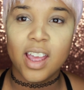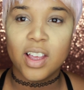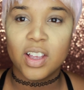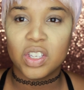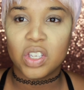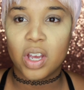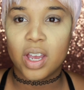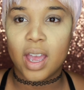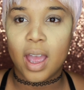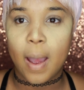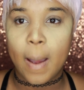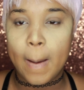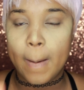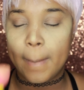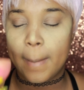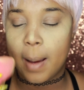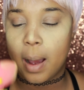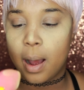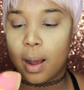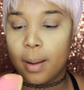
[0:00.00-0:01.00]
So yeah,
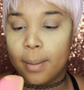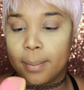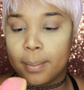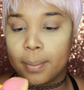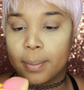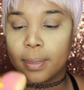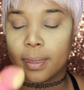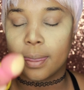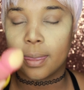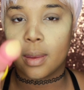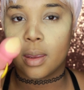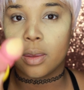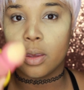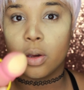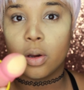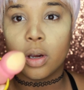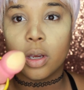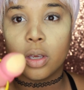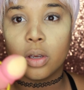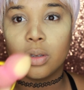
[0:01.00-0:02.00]
you
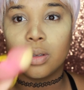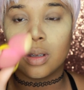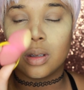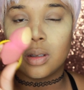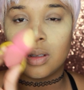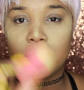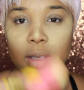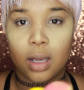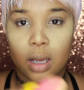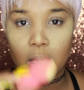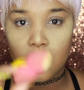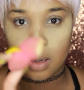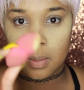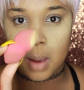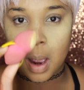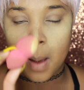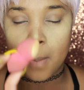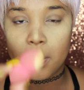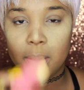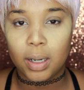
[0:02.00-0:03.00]
could use the same
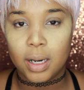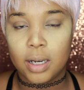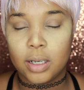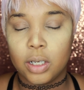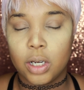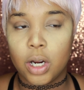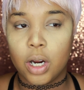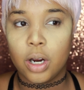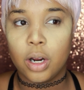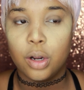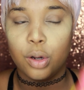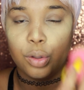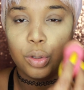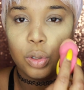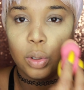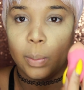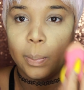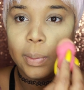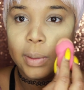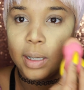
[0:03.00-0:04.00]
blender
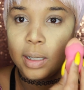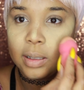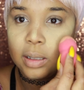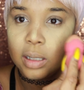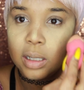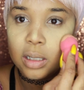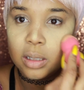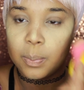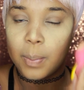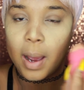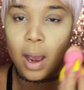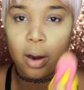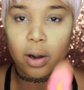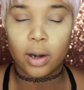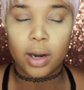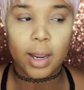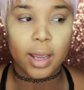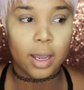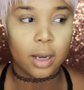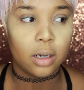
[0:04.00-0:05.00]
to blend this
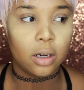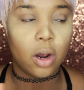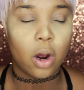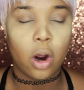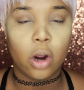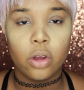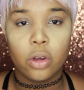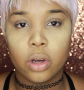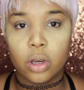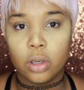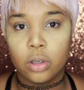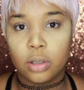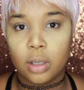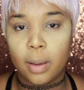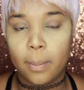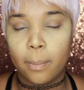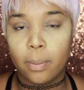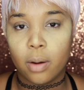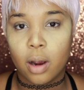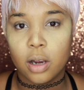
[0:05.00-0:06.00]
powder in, or you could use a
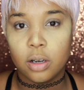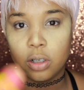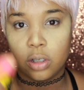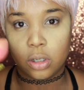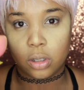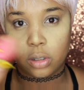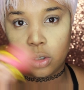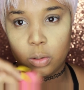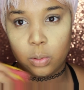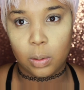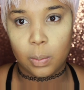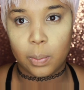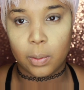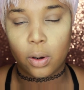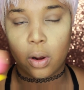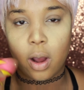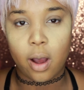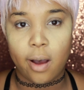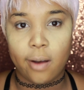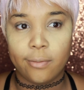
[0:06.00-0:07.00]
brush to sweep
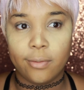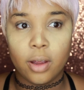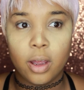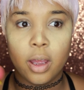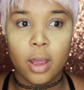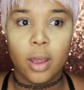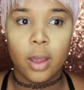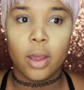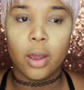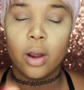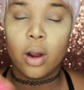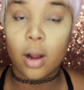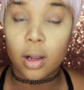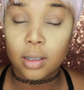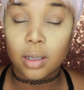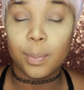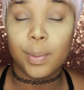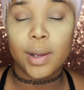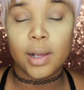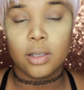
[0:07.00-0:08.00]
it off. It all
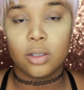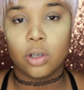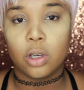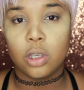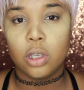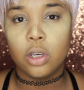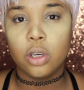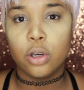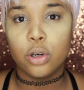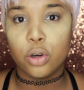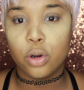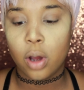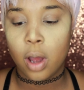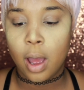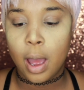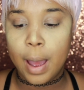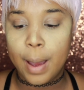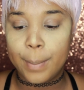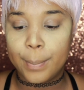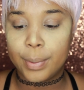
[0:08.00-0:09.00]
depends on you,
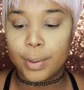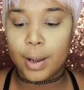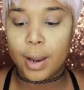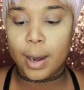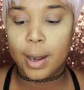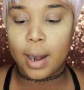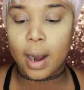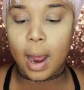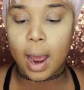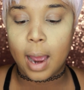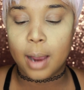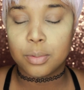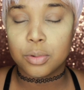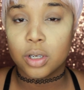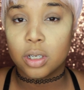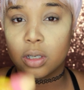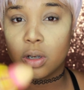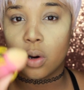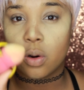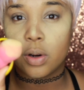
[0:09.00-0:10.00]
but I'm
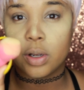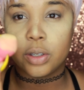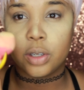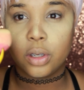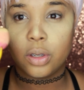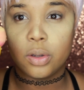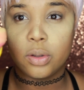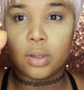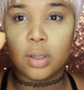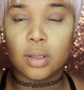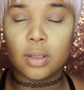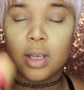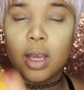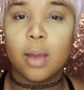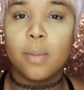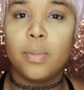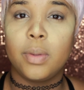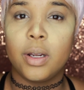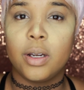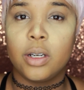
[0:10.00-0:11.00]
just going to use the
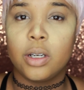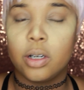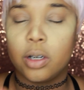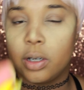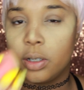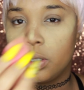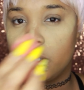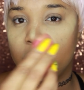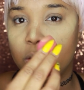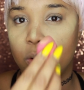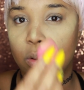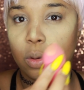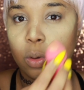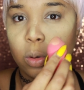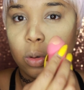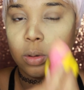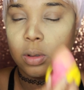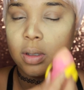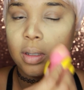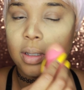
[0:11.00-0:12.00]
same blender
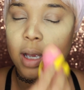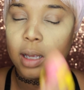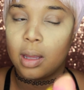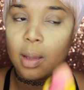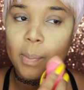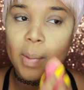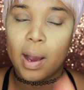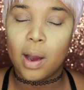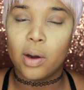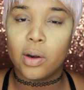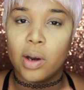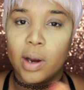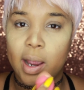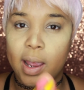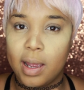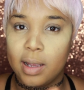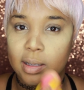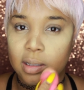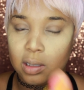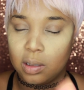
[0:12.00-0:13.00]
to set the powder
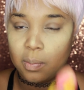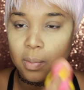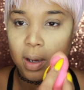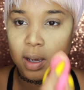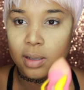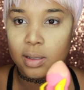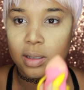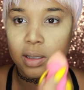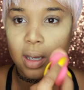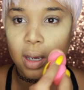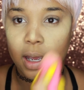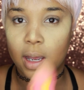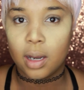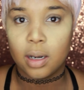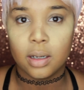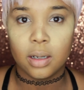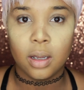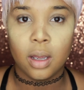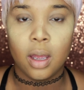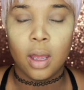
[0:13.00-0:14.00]
into my
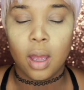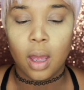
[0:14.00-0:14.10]
skin